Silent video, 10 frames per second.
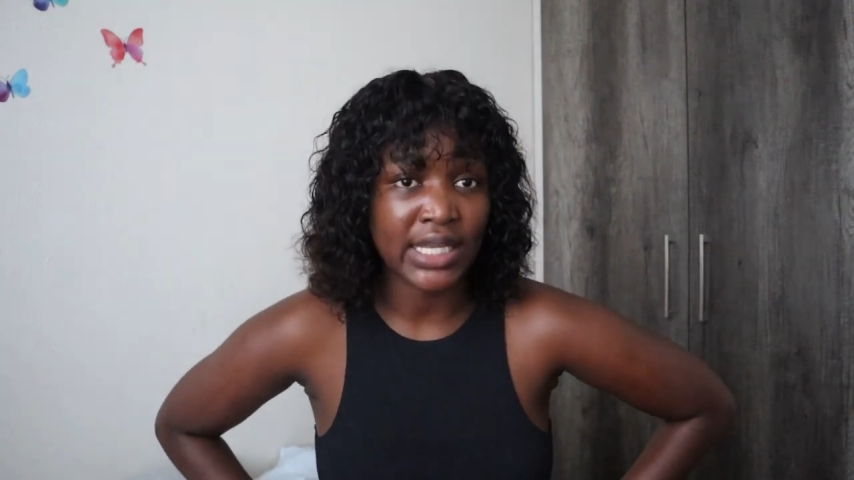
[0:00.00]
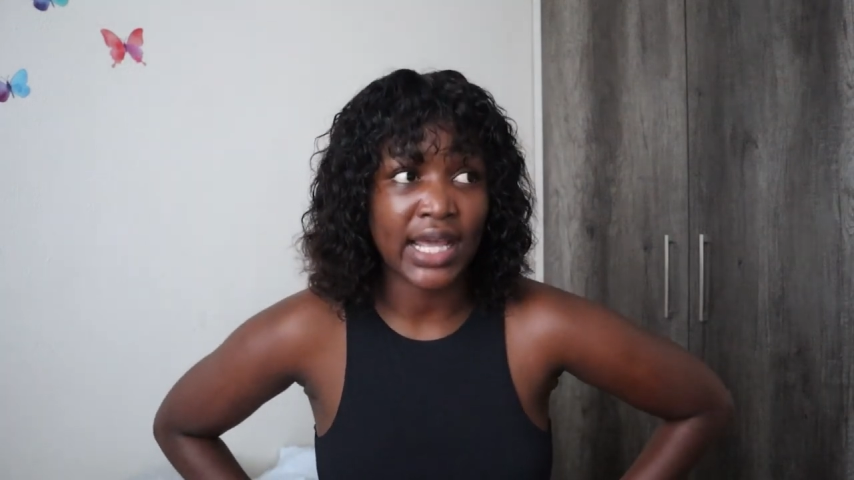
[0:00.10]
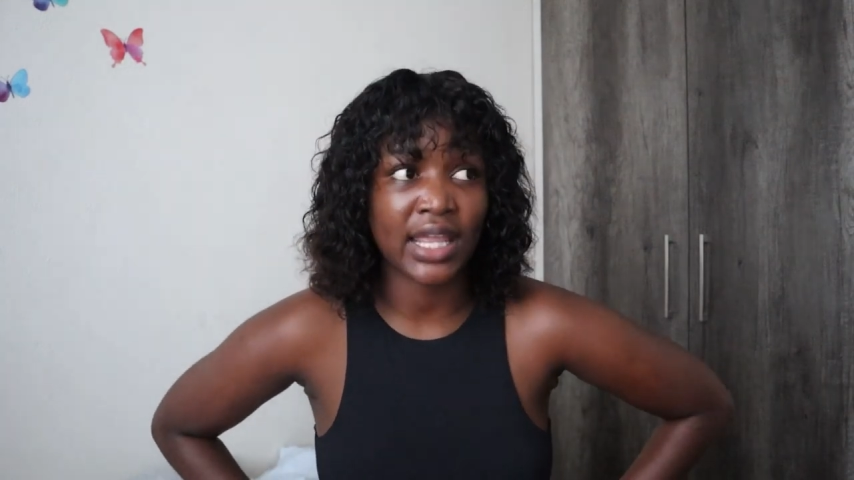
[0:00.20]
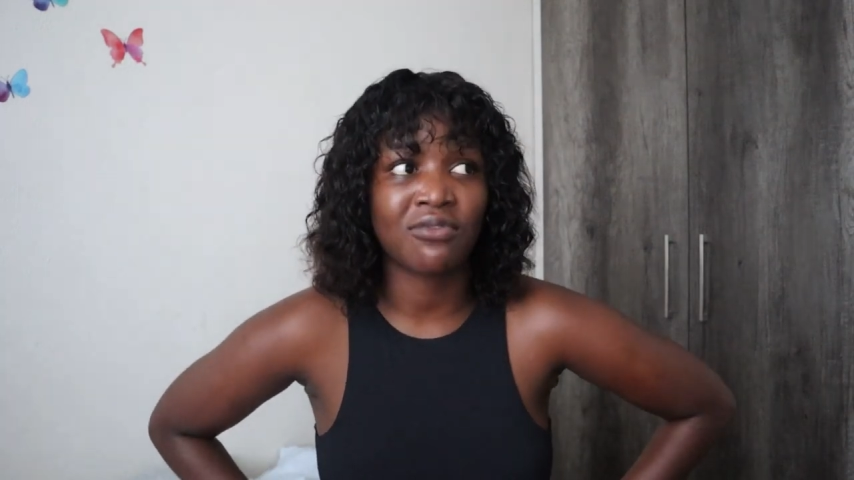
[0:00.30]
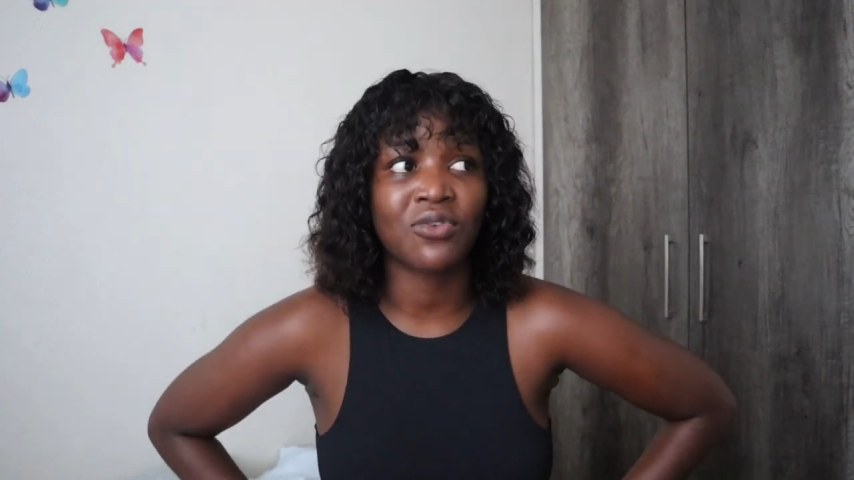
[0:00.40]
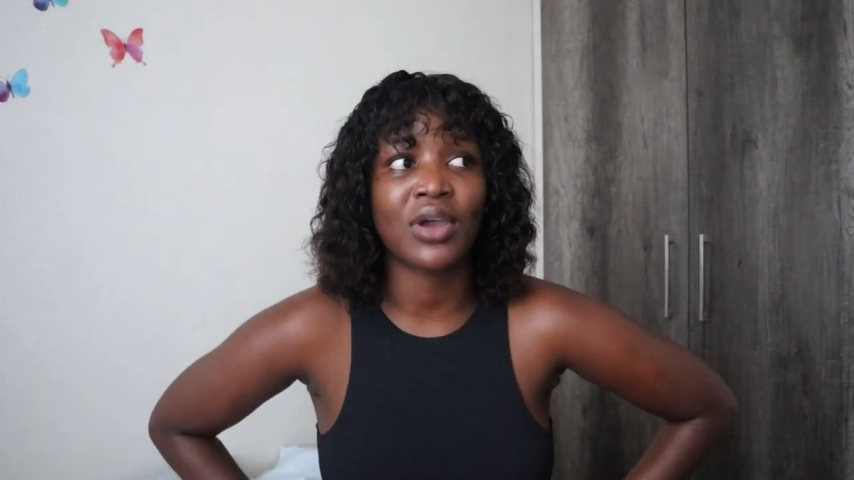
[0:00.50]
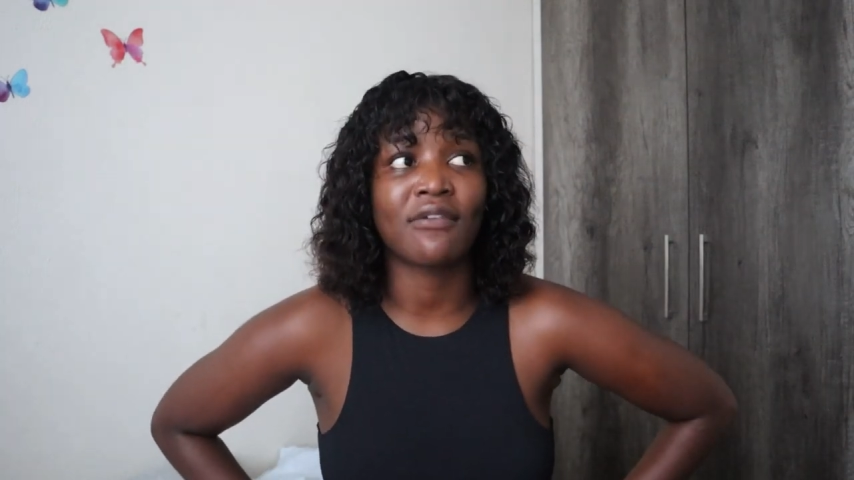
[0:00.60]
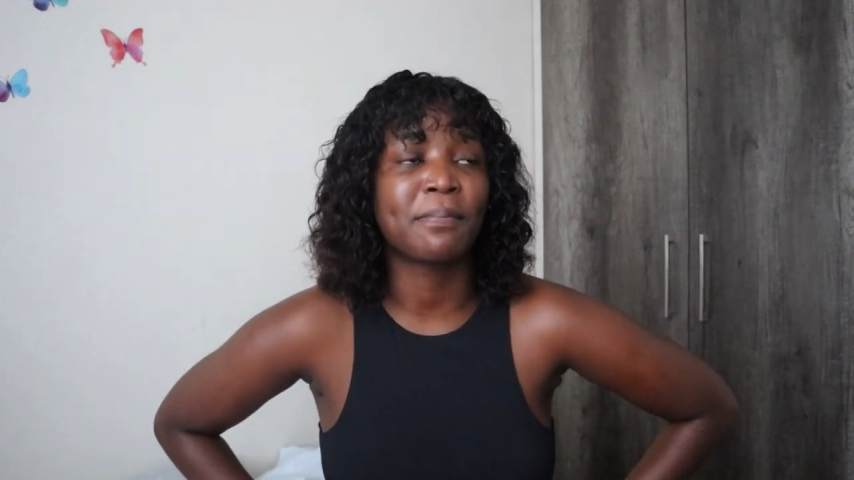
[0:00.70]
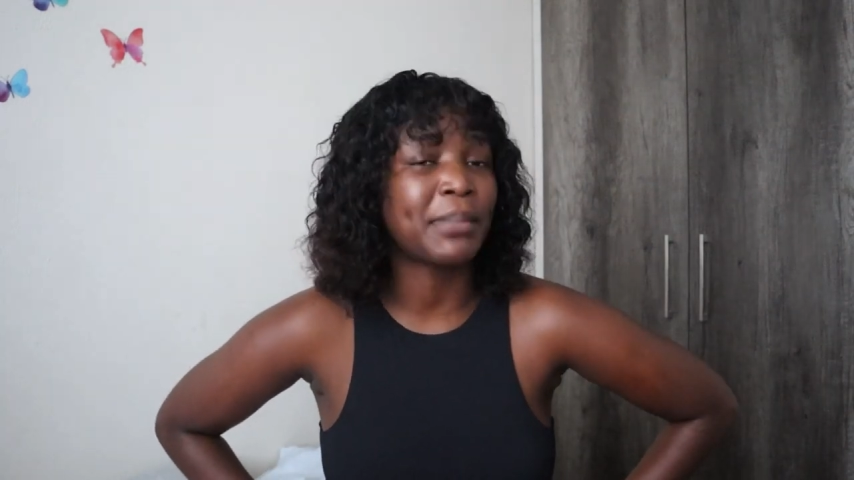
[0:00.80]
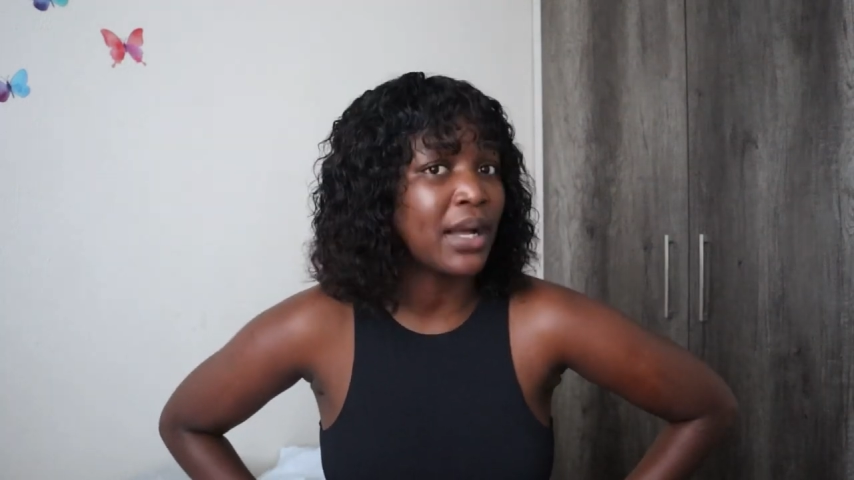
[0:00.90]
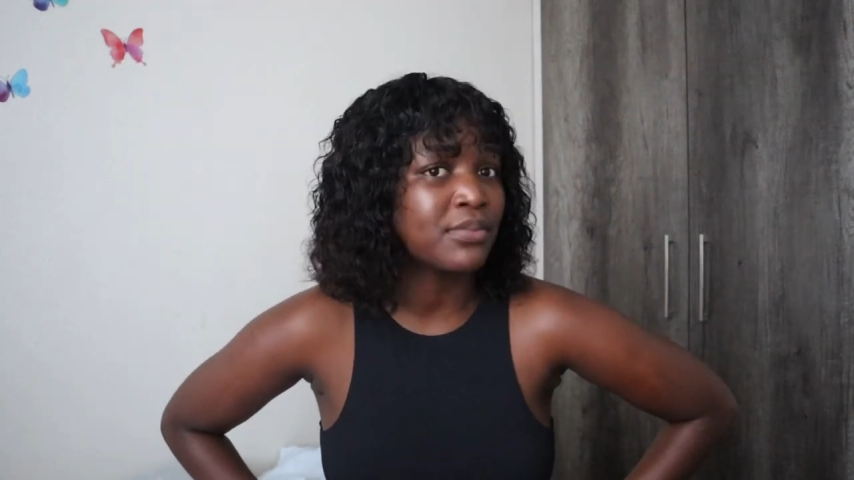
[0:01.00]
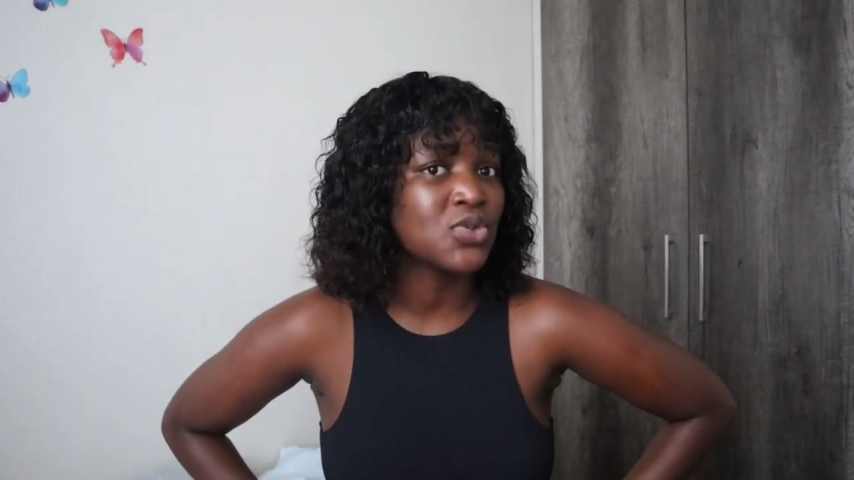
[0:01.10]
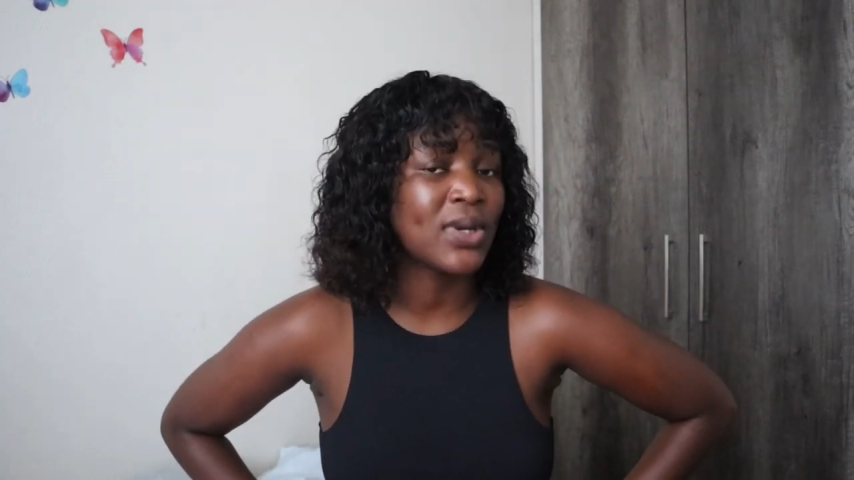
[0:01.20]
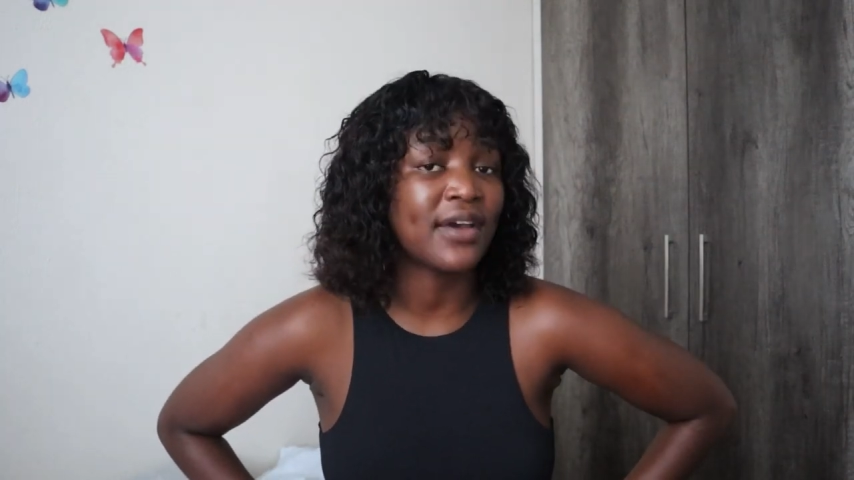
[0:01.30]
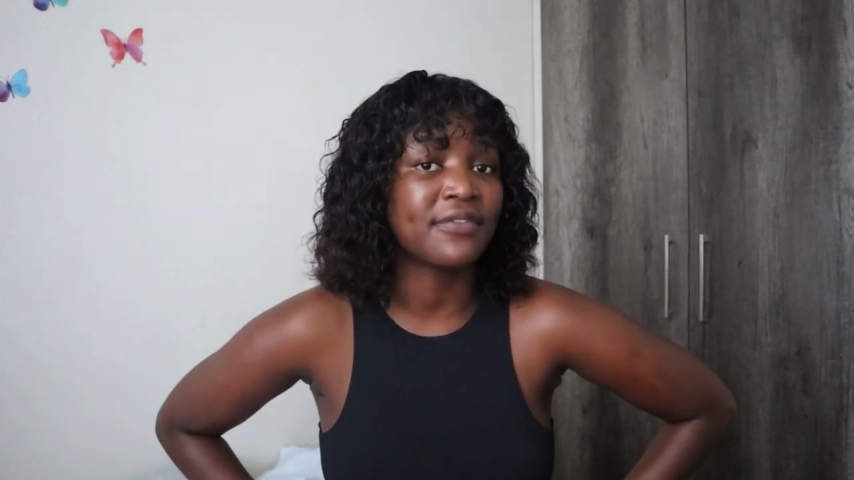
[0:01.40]
like if you have bums,
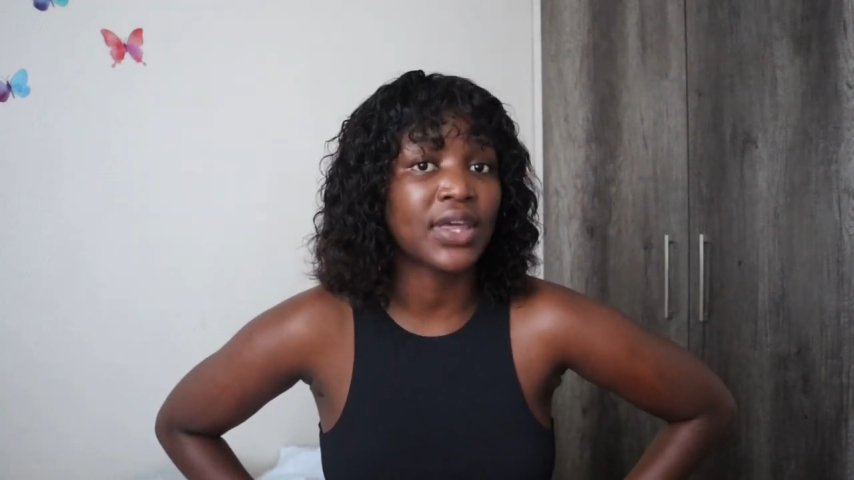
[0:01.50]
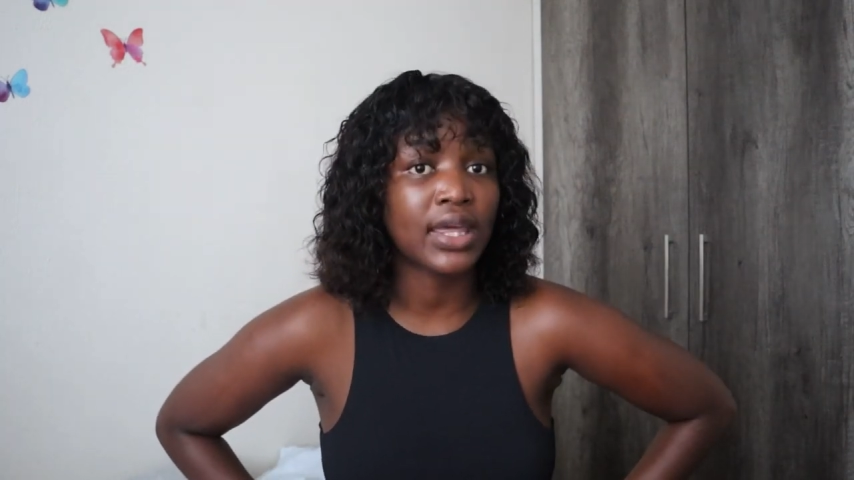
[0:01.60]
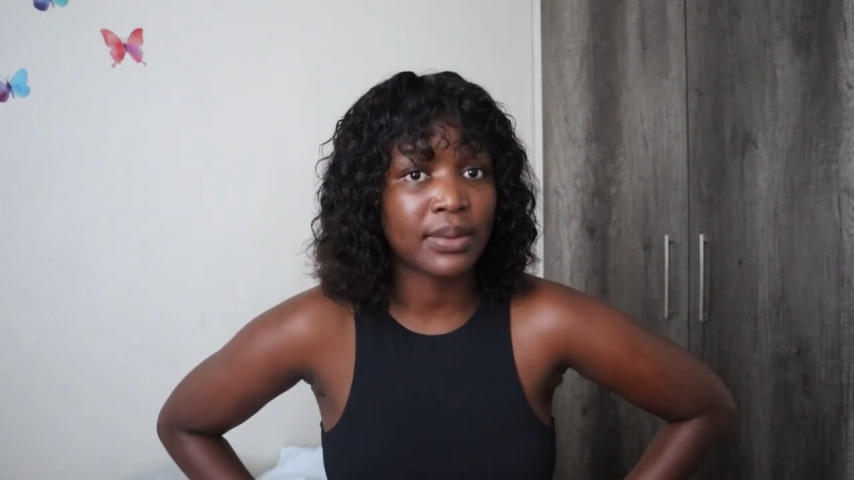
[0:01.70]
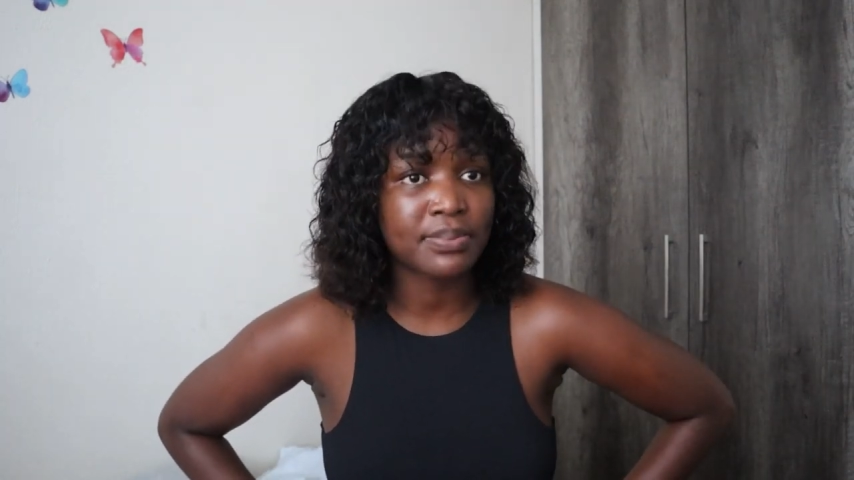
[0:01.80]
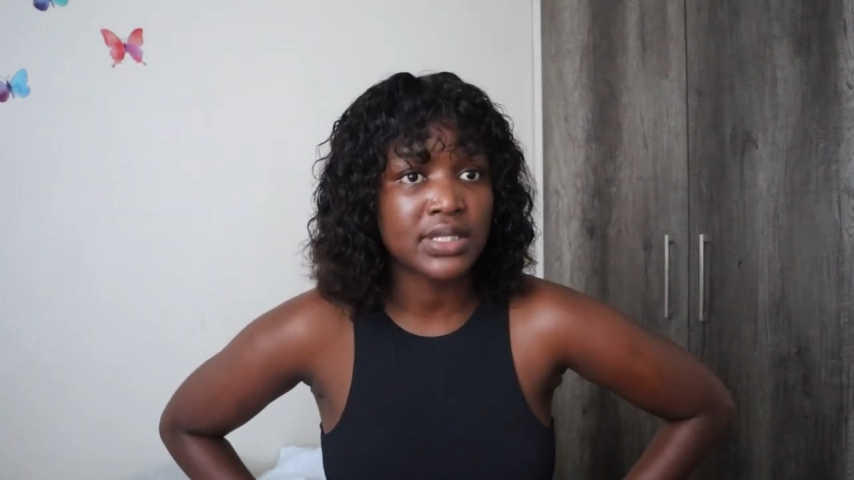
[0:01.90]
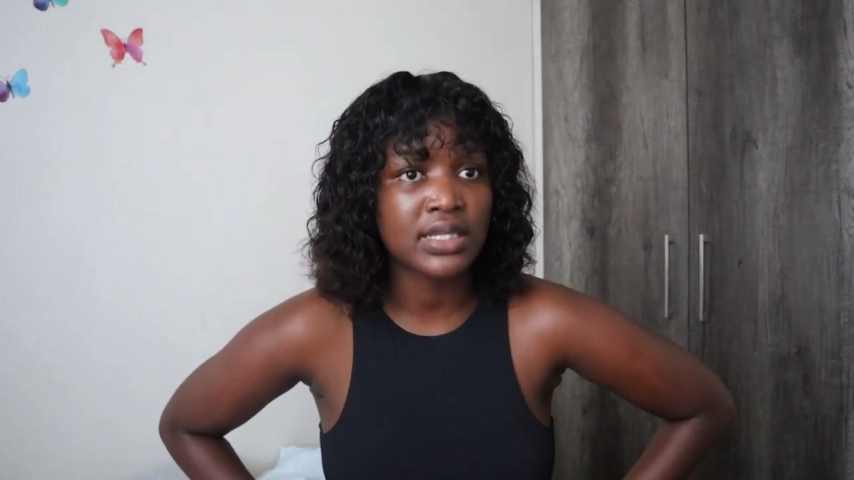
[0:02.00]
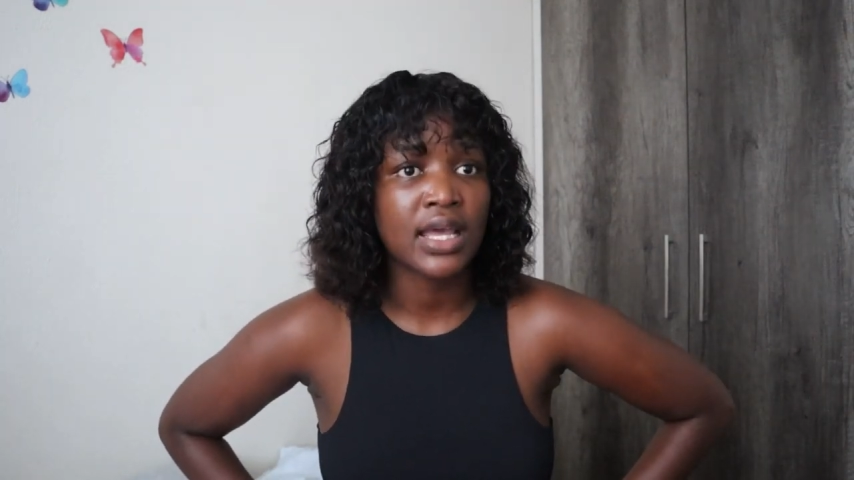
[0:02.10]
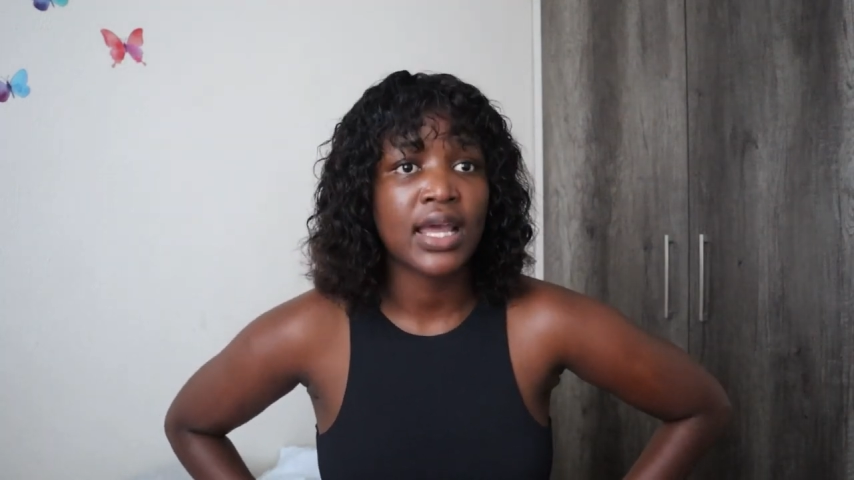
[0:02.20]
you have hips,